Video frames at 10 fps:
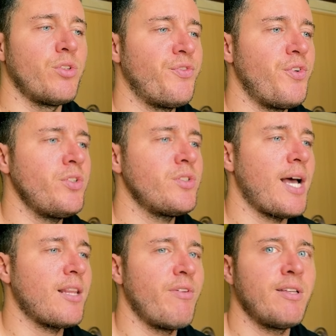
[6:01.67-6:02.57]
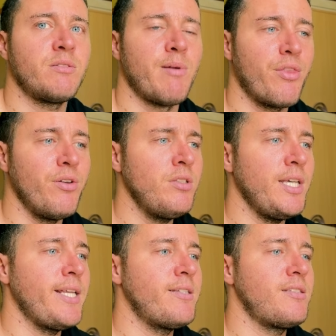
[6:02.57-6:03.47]
The first advanced method
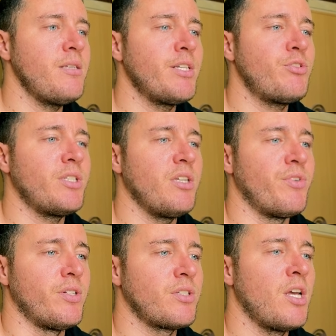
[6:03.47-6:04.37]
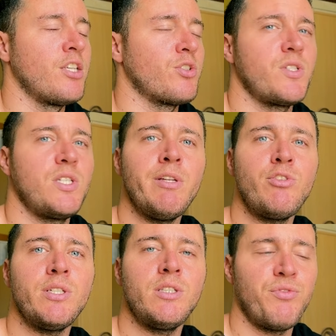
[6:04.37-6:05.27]
is symmetric difference. So
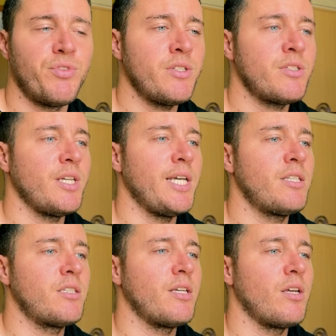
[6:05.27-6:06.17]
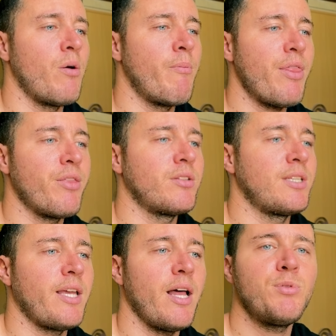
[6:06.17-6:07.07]
symmetric difference, it's a method
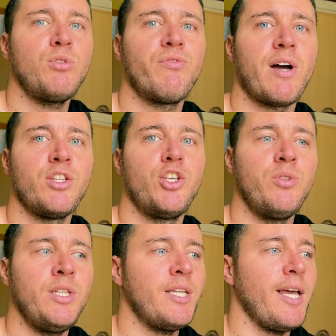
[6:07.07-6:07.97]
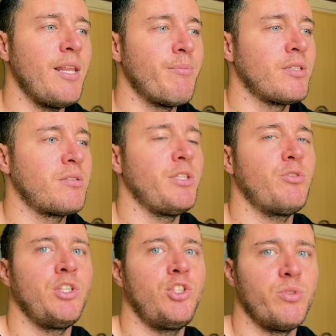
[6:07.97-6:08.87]
that helps you find unique element
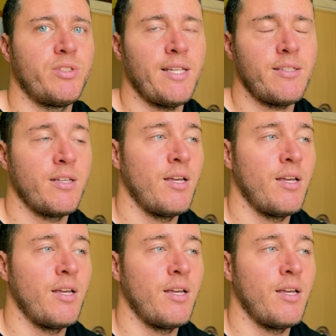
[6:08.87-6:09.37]
between two sets.